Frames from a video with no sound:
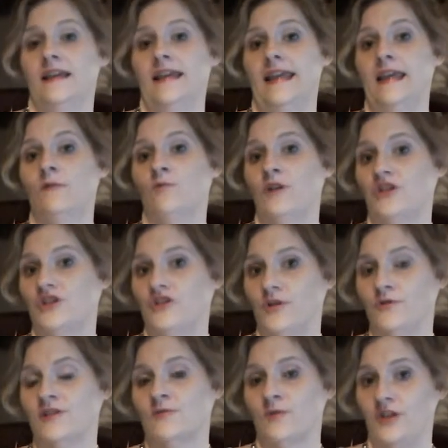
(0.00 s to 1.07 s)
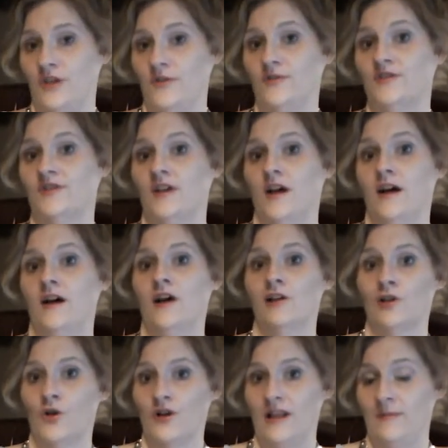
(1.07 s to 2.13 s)
in which students would use a
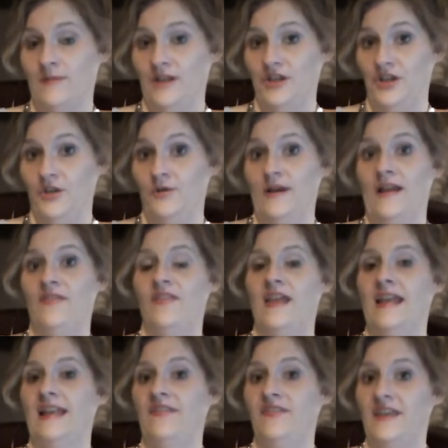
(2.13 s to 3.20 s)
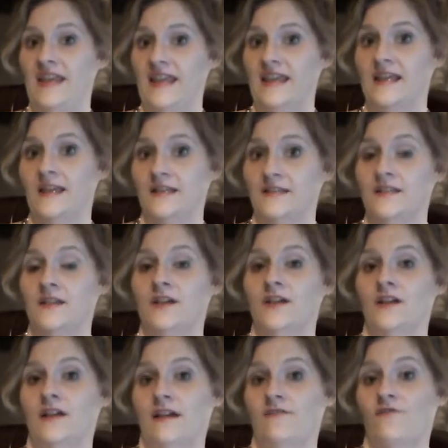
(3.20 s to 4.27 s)
learning menu and then at the end,
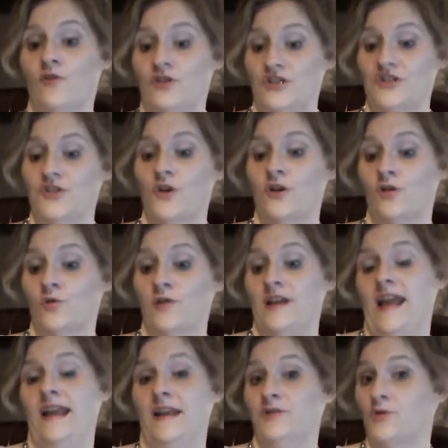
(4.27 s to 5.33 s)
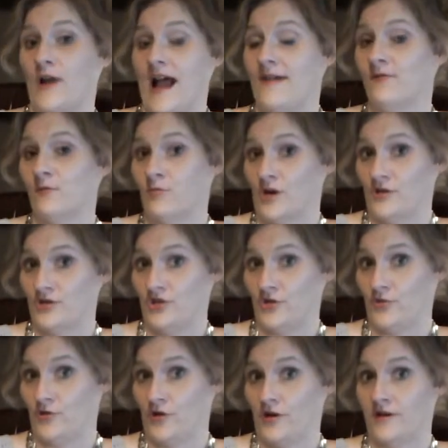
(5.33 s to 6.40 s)
for dessert, create a travel
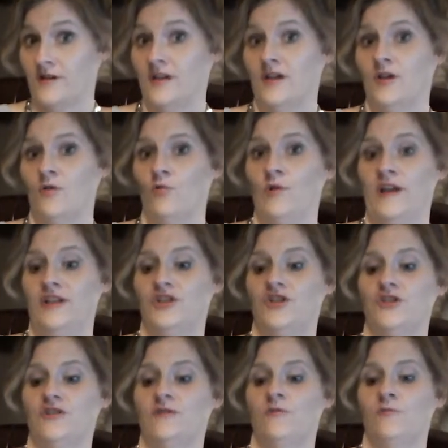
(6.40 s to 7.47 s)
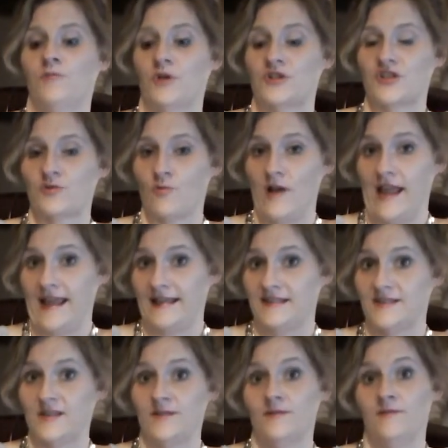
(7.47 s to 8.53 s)
brochure which
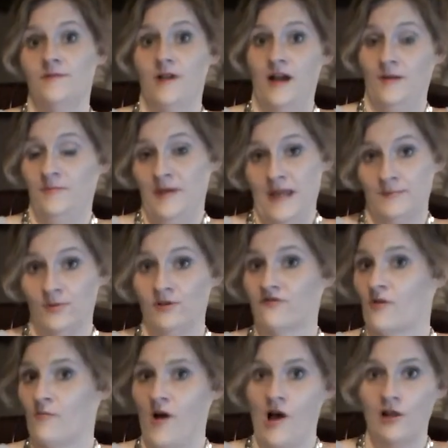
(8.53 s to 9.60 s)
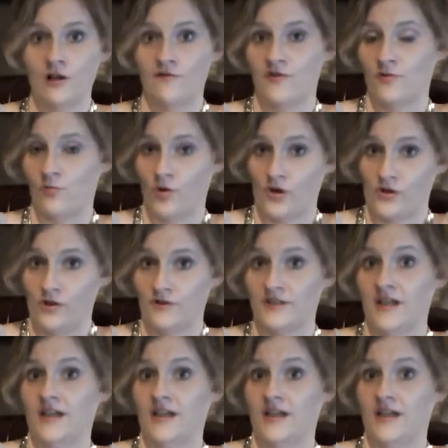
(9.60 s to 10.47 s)
persuades people from all over the world